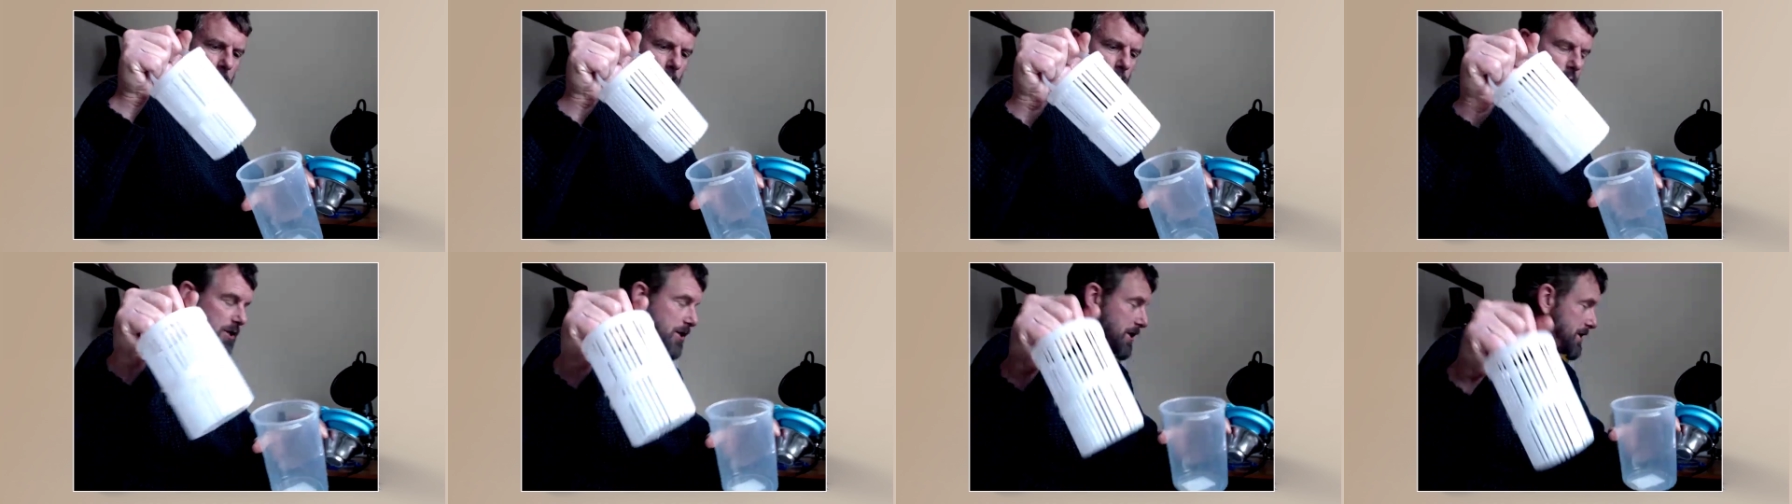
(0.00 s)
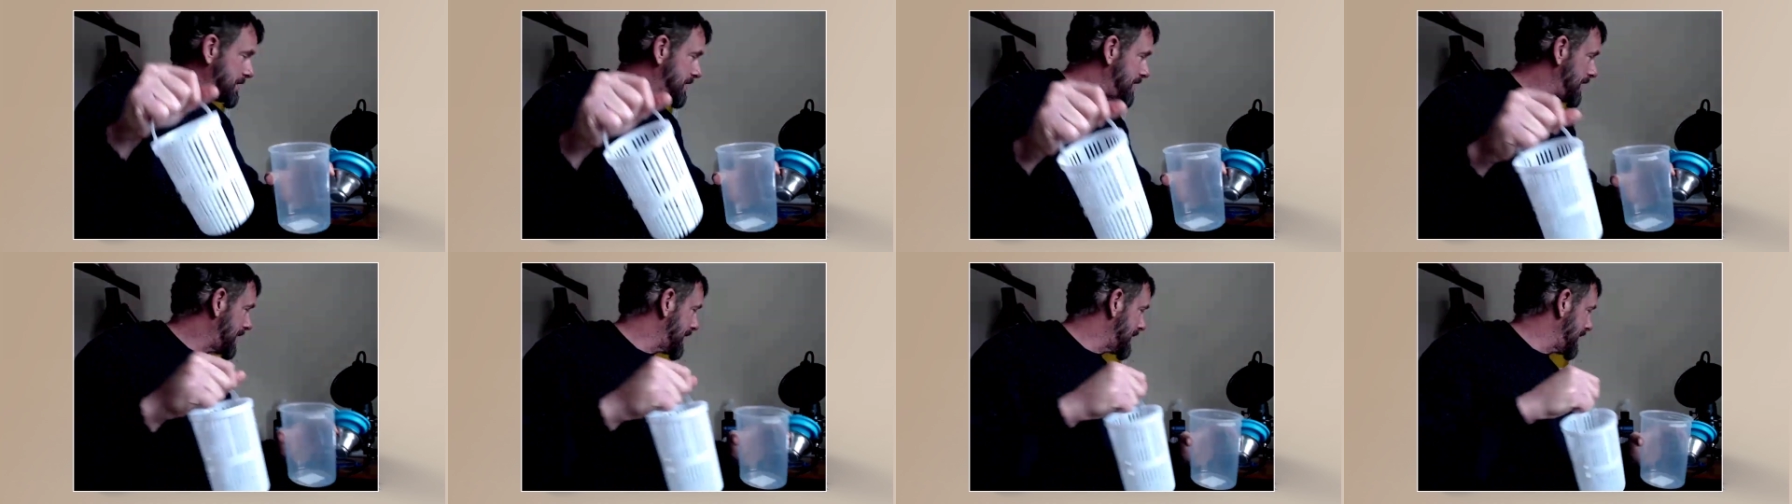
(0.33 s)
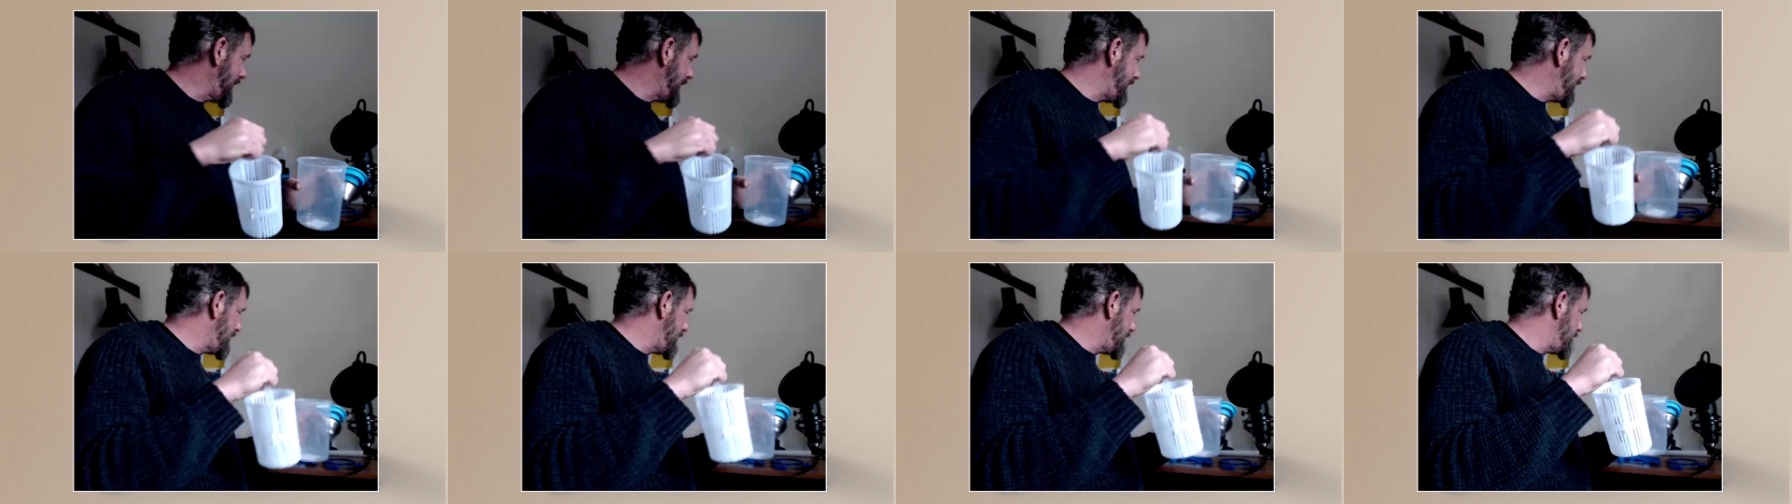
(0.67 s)
which is the
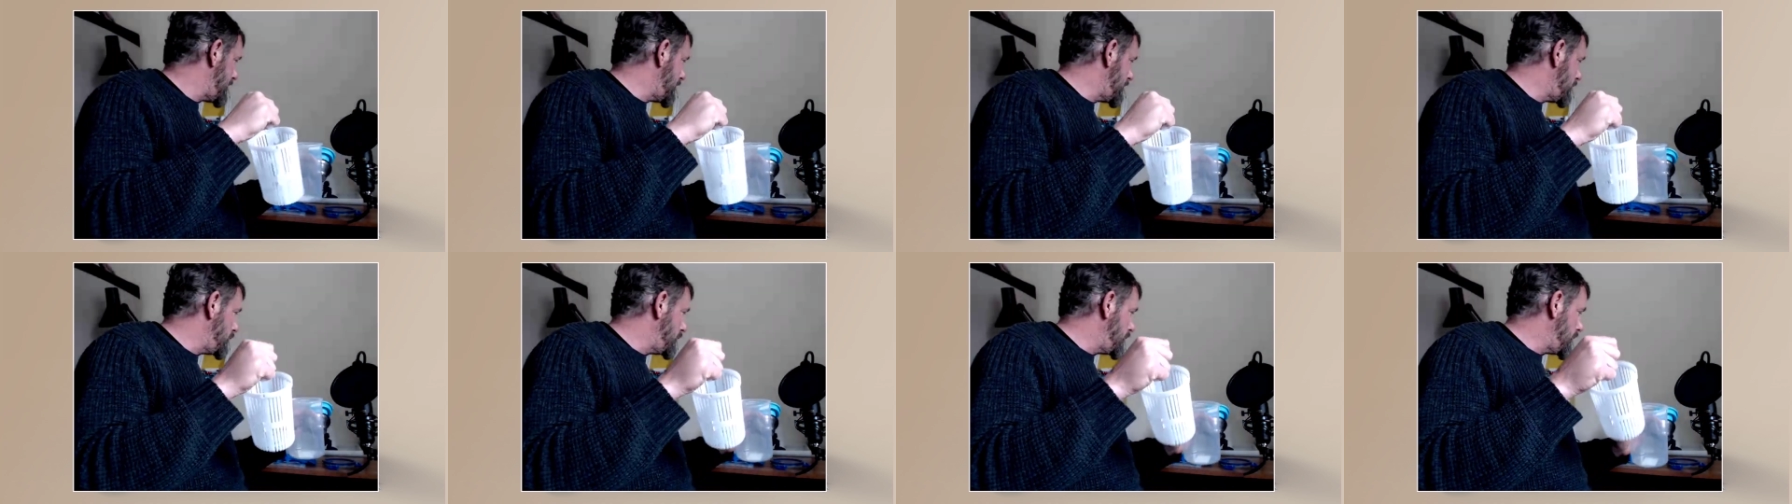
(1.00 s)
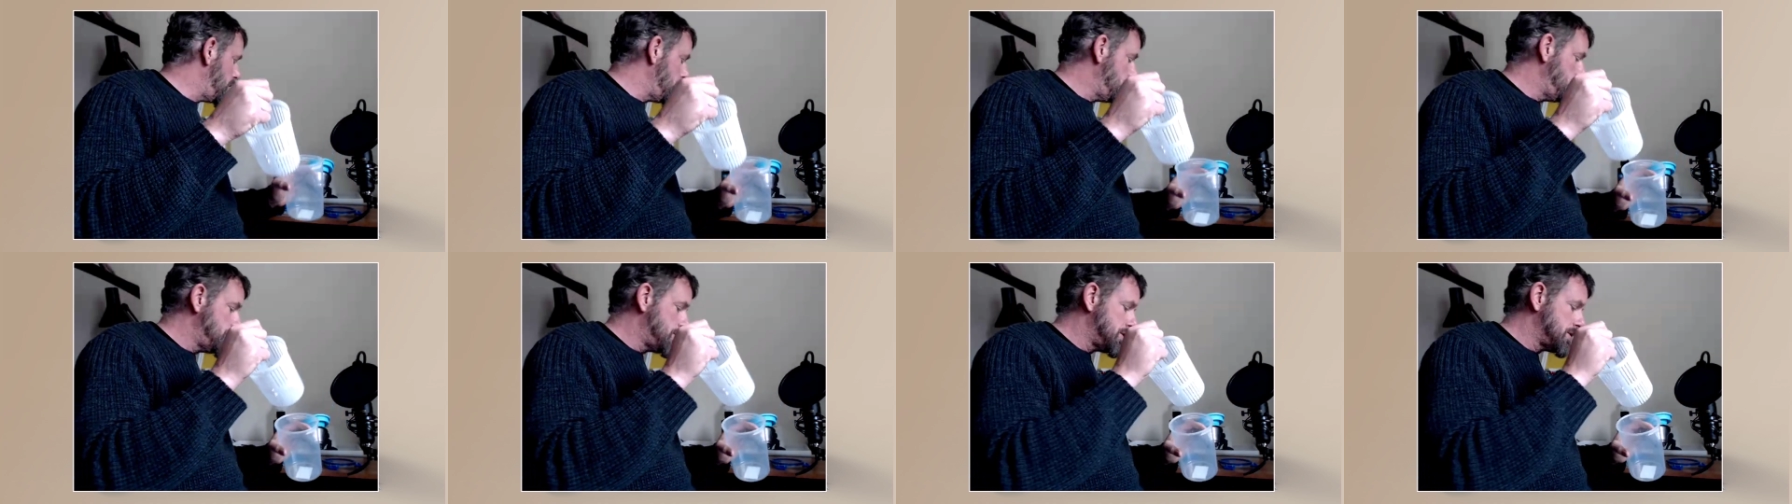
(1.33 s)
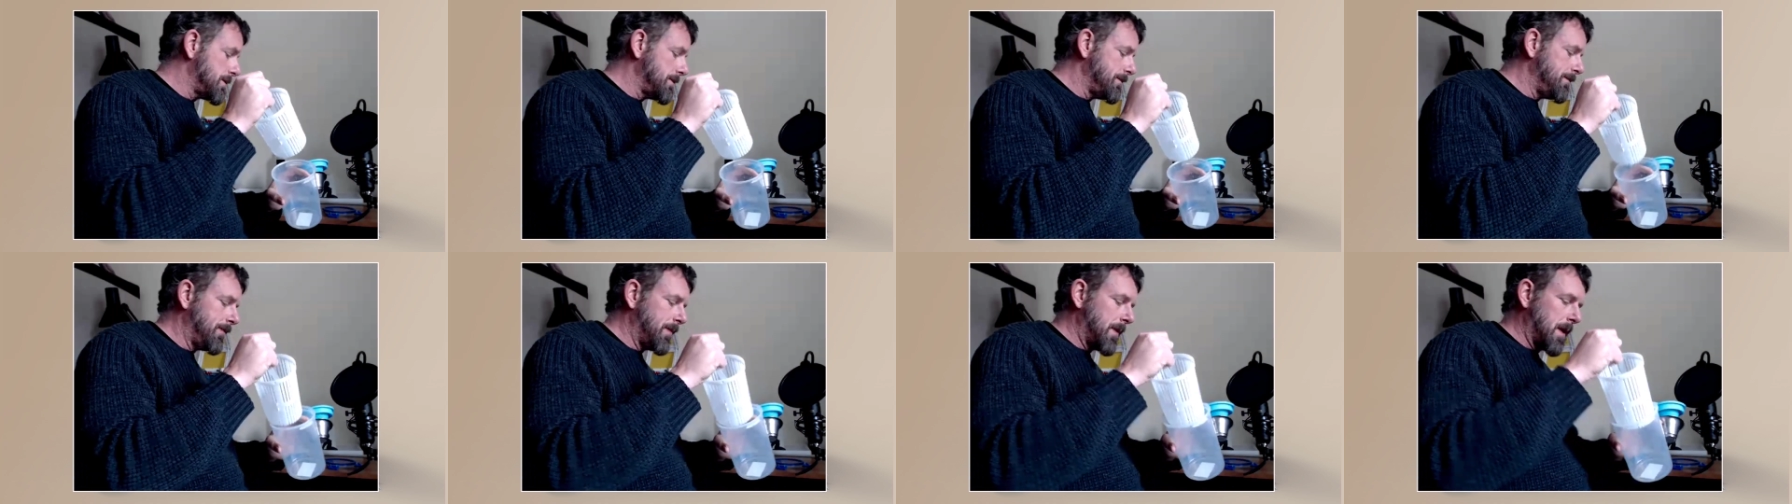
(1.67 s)
cleaner that you use.